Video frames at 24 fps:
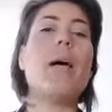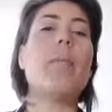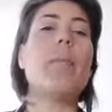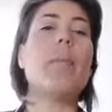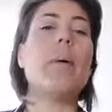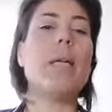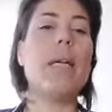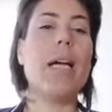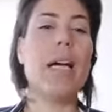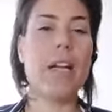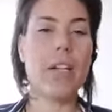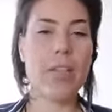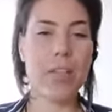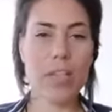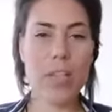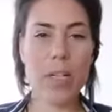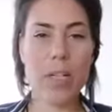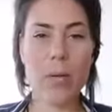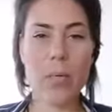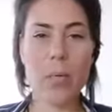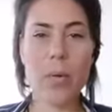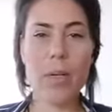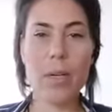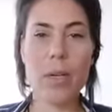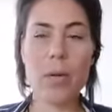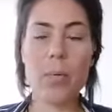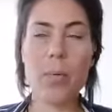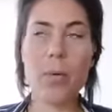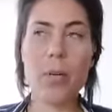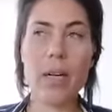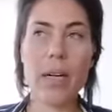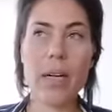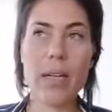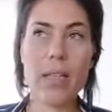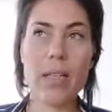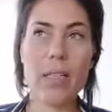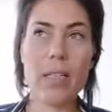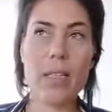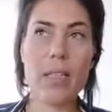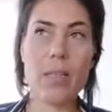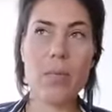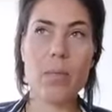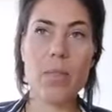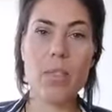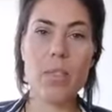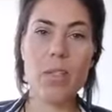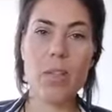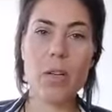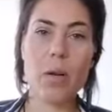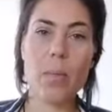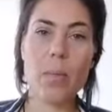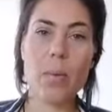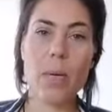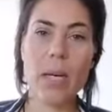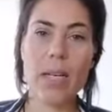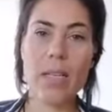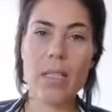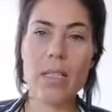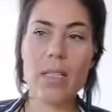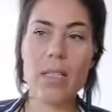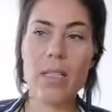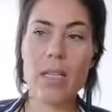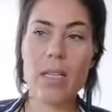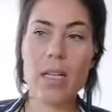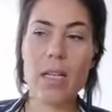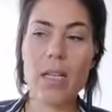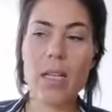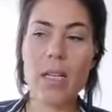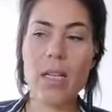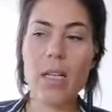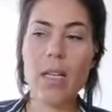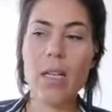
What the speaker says: But actually, when you practice, when you start practicing